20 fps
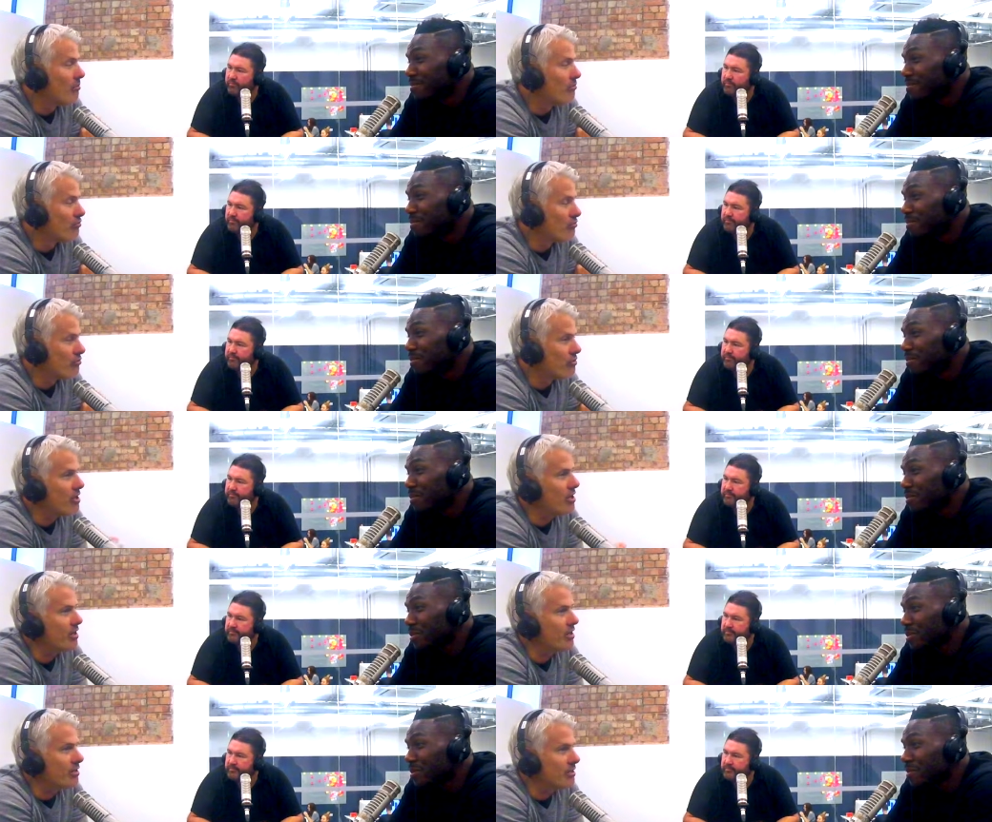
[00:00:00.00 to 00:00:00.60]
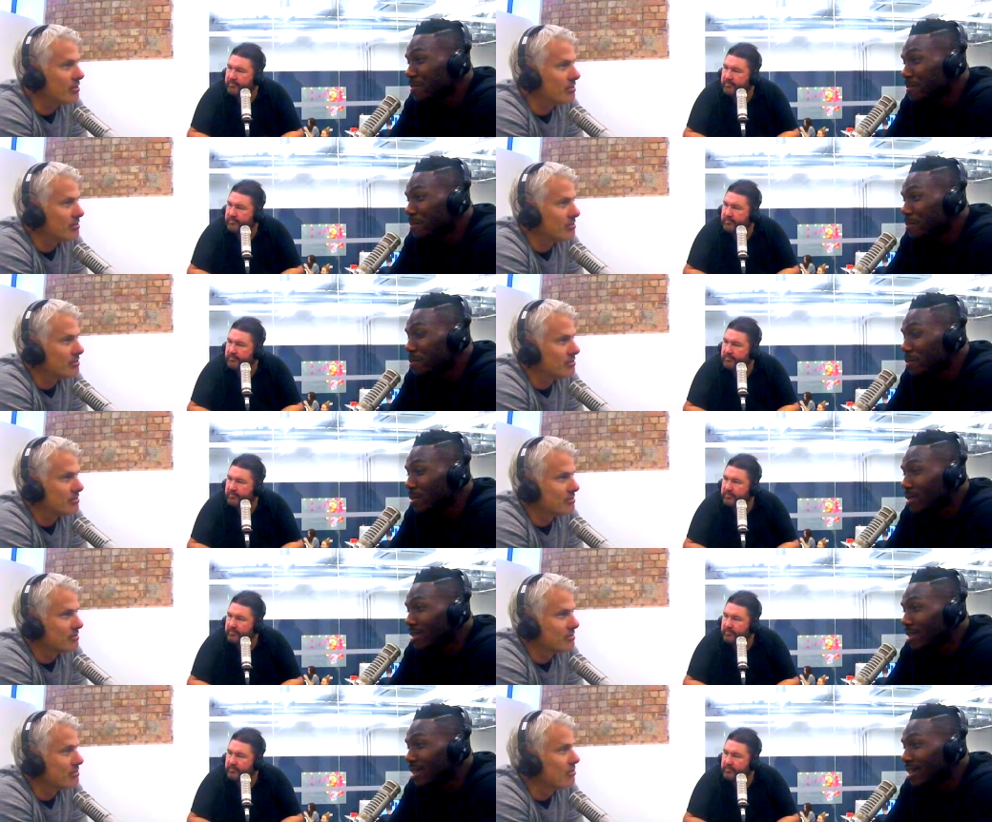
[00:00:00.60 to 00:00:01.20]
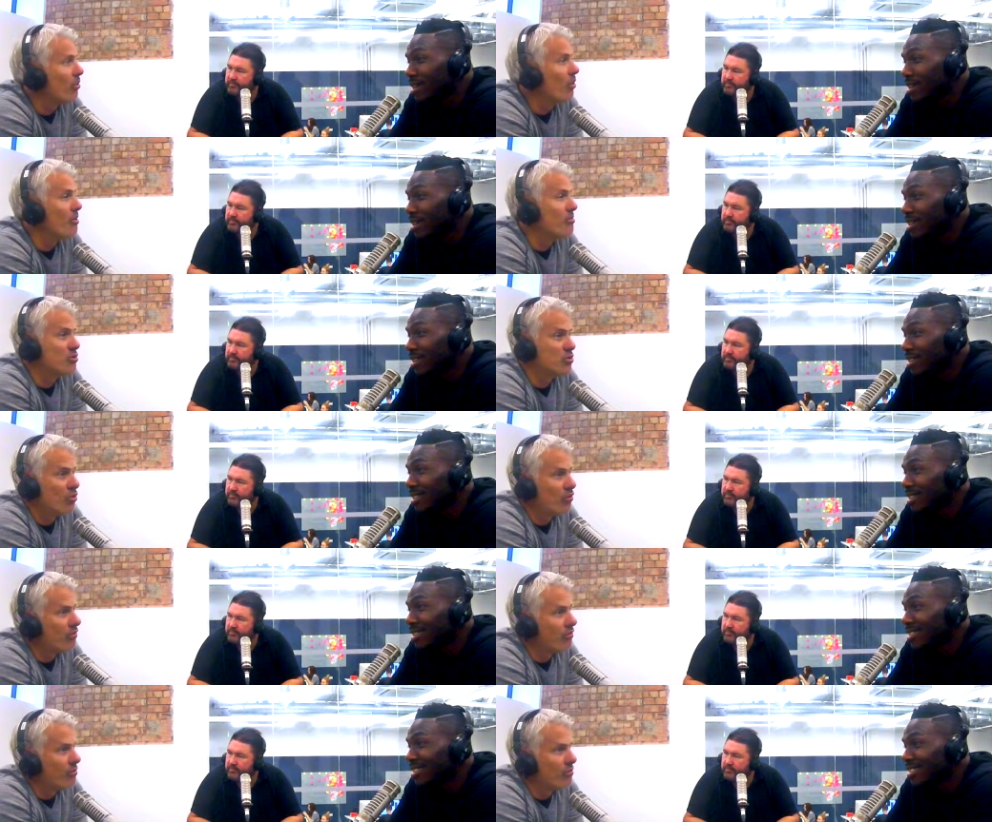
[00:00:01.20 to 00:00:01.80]
Speaker 1: brilliant yeah. or it was
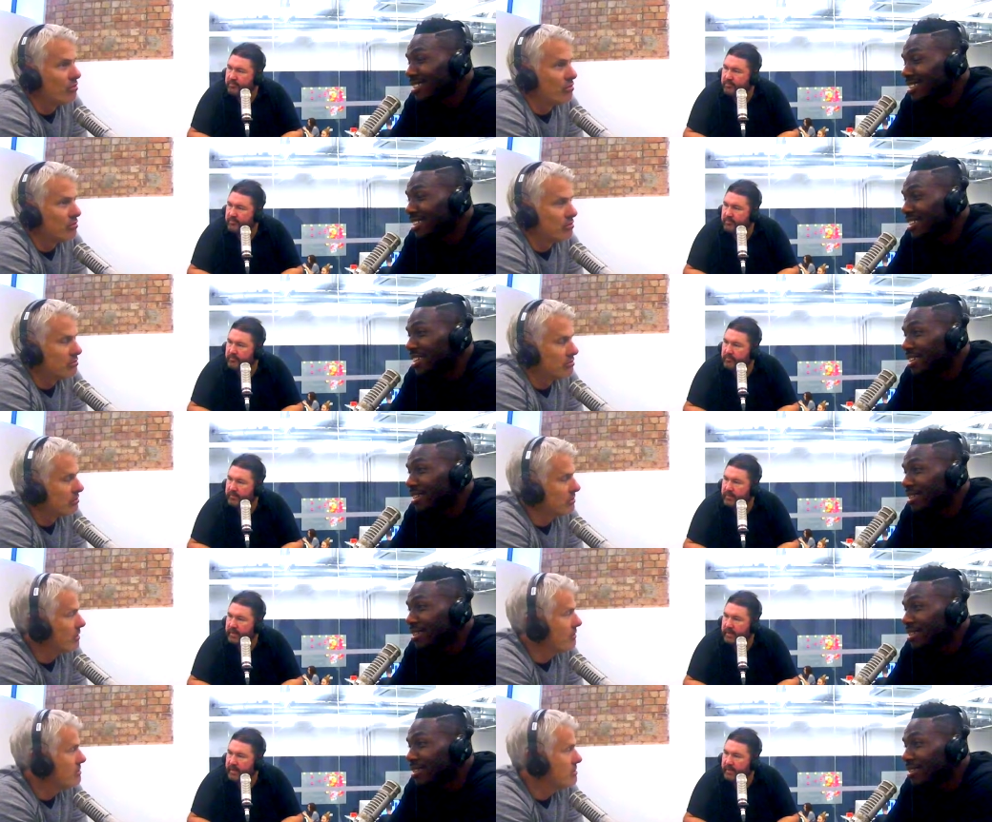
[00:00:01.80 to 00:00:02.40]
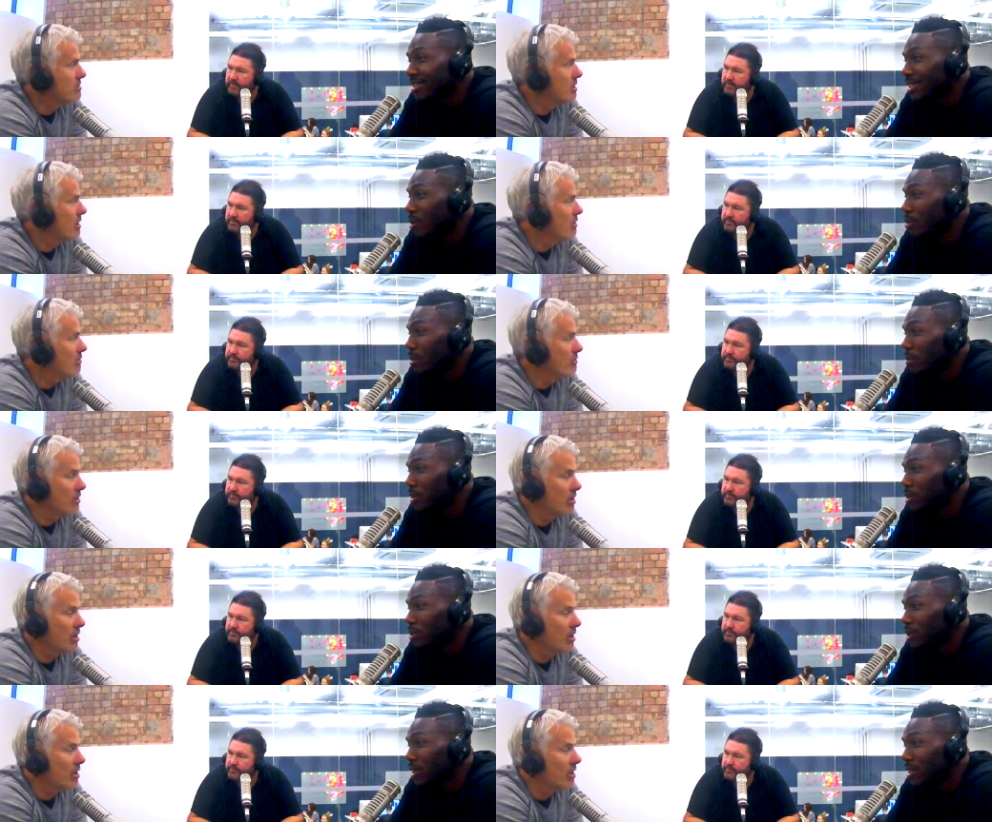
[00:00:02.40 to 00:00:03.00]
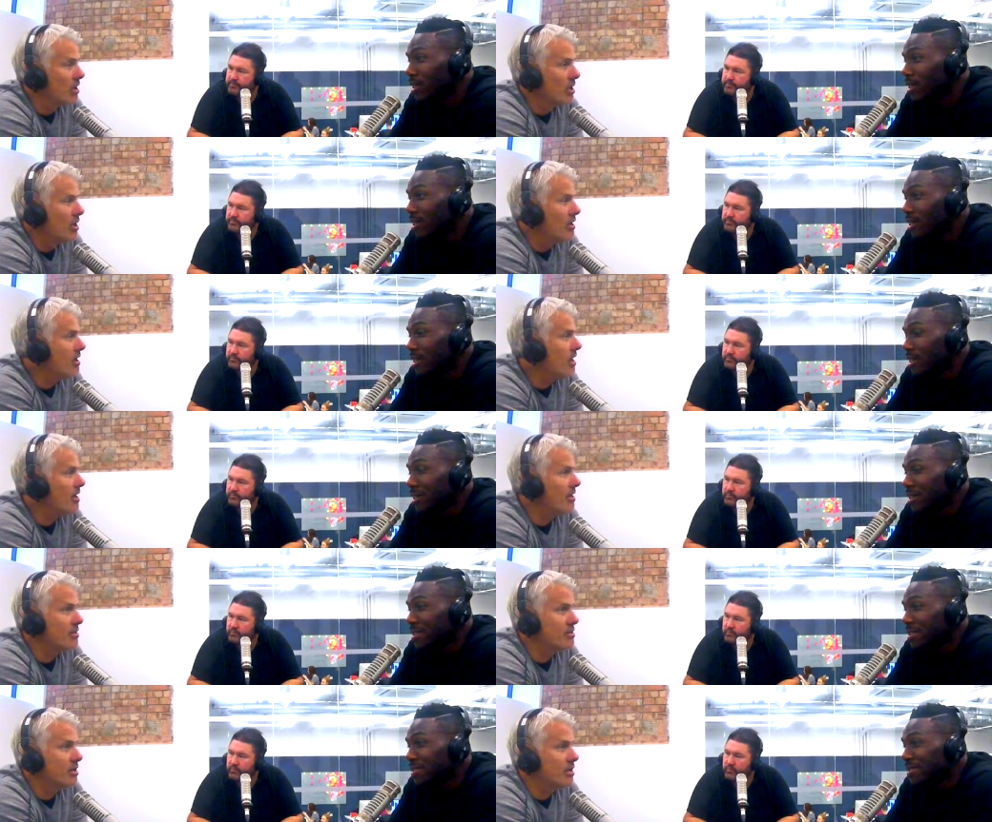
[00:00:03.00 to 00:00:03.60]
awful. Yeah. yeah. There was no, no in between.
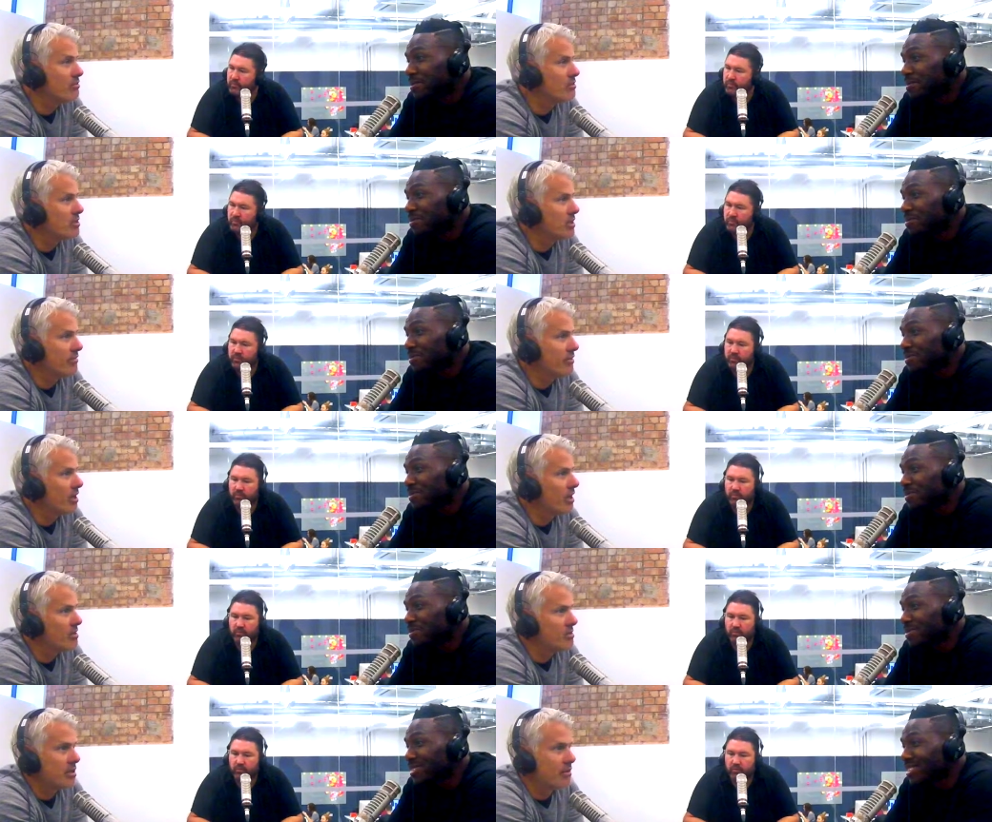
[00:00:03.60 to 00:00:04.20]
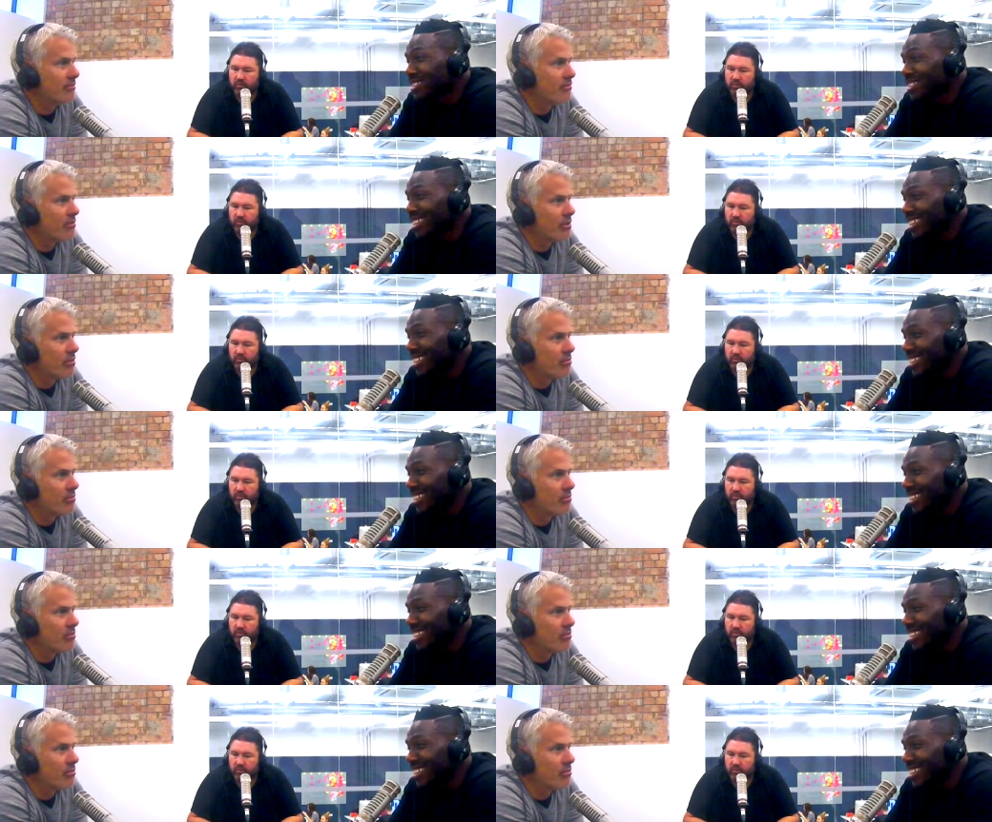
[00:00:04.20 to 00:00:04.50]
Yeah, there's no 7 out of 10 for